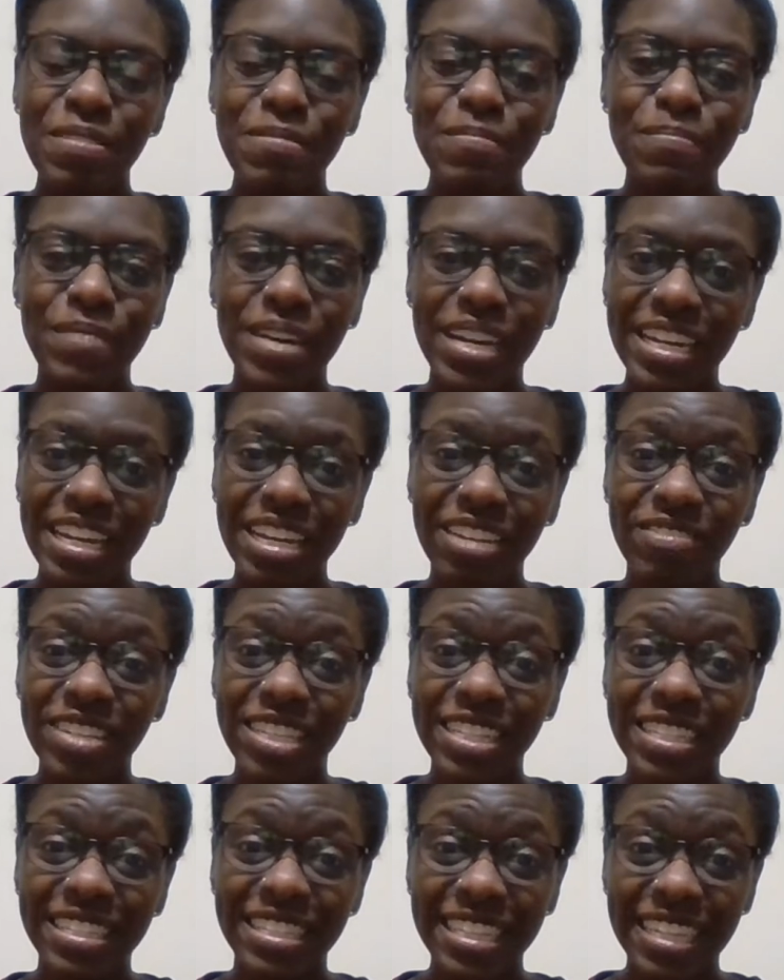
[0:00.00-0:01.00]
My name
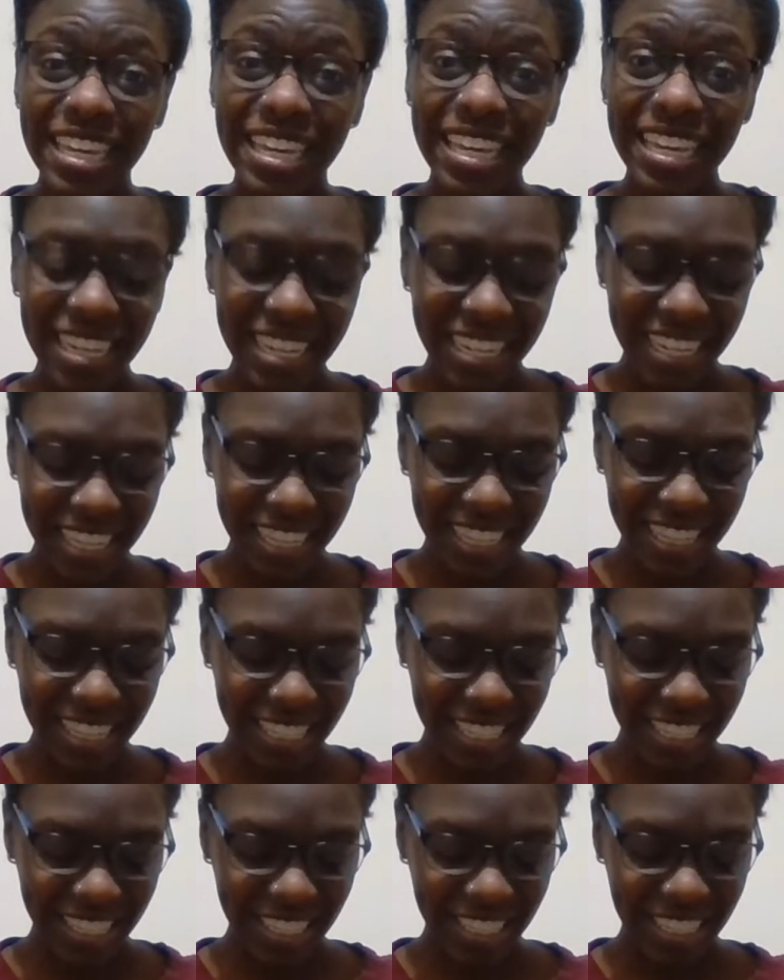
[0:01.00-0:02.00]
is Zakiya.
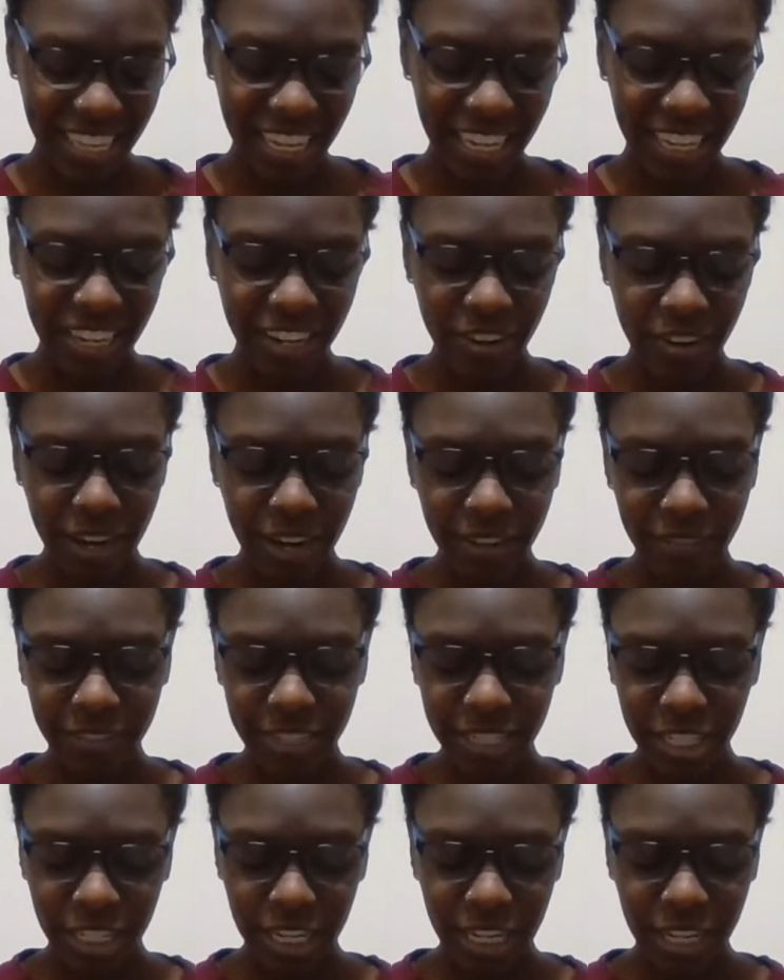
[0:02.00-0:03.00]
This is a
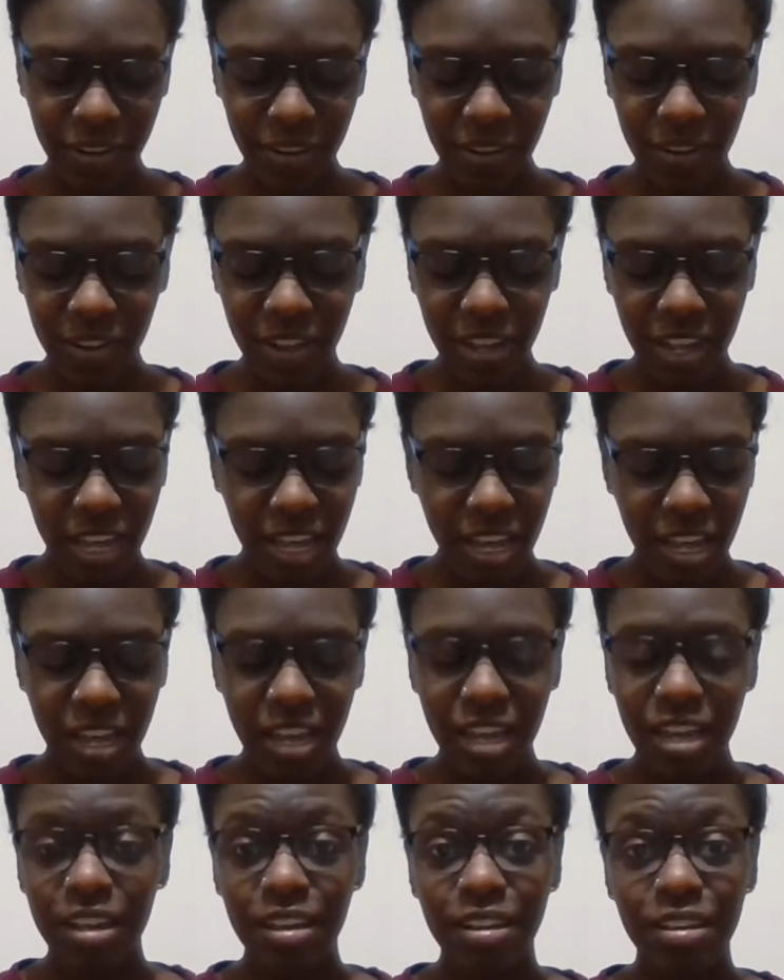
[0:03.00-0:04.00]
crafty channel
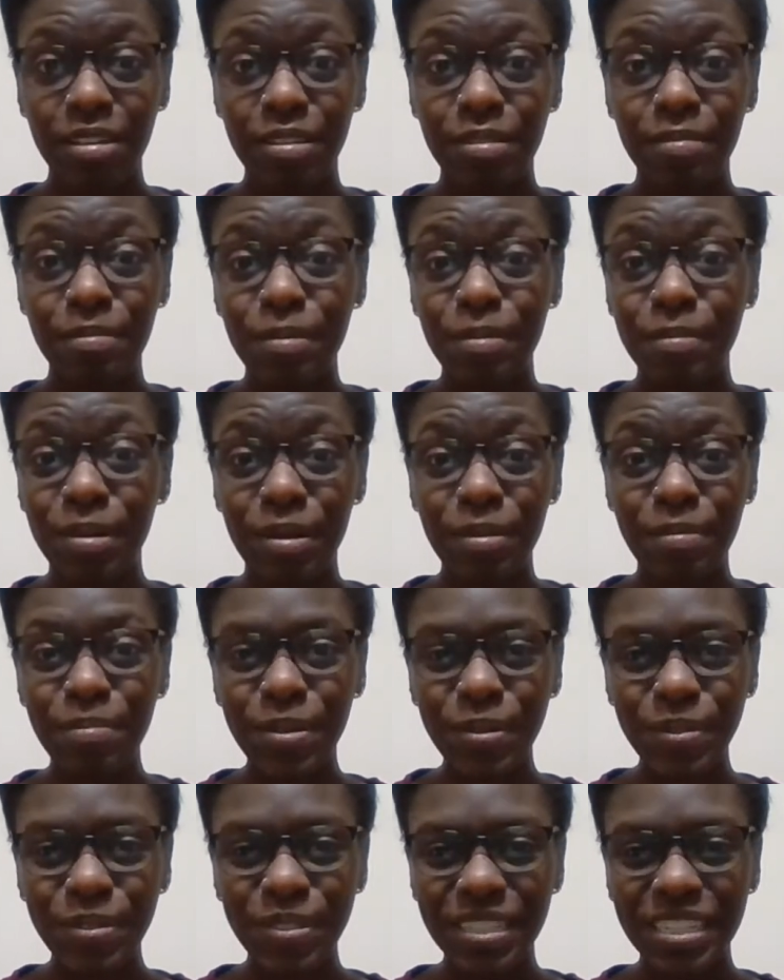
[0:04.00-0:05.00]
about
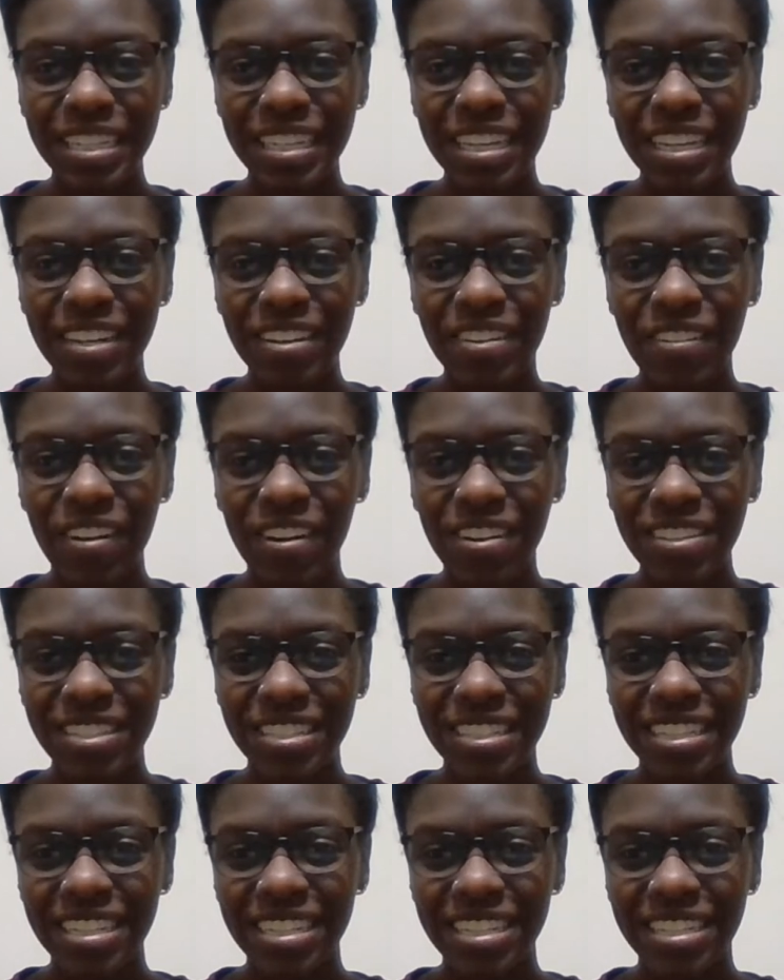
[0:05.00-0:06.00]
mostly cross
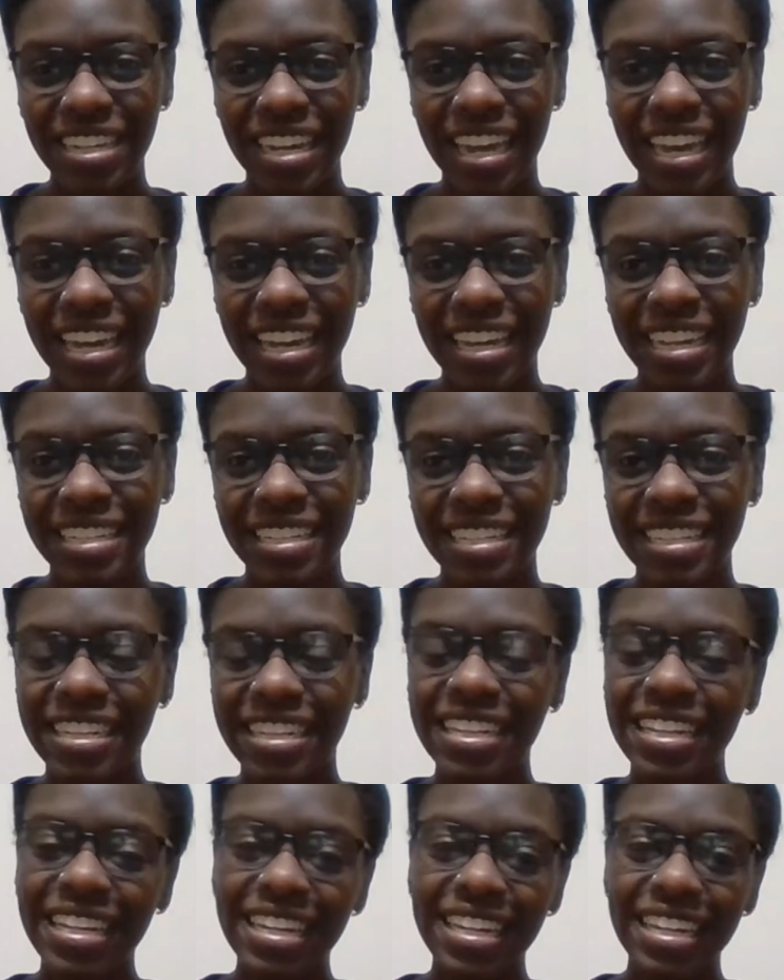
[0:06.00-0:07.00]
stitch and
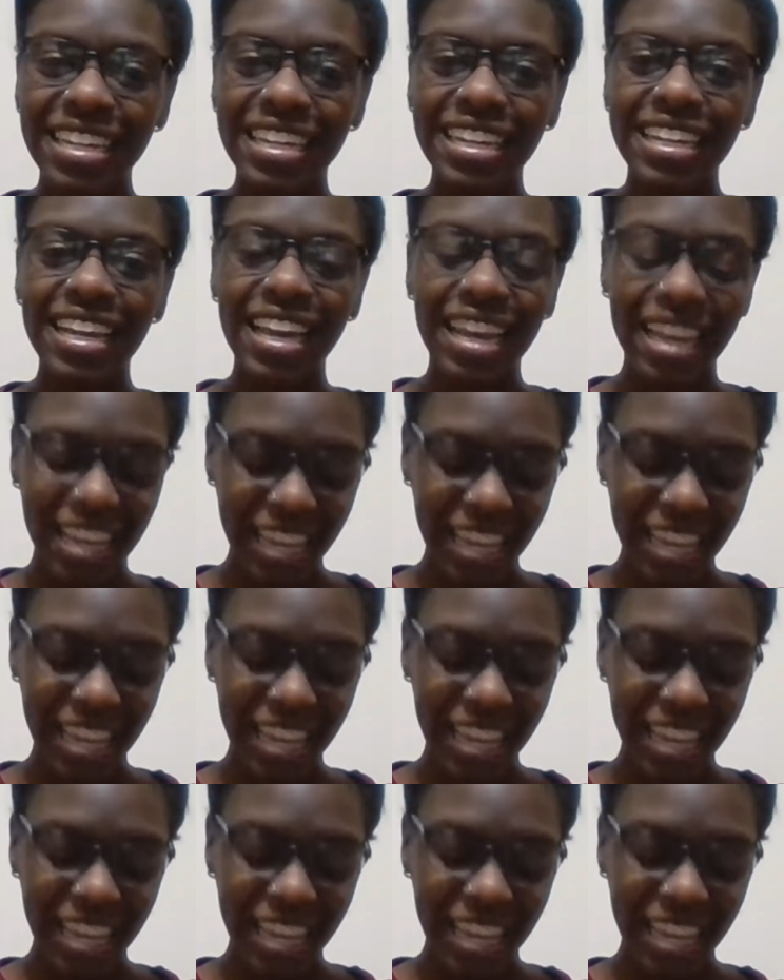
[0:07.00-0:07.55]
knitting.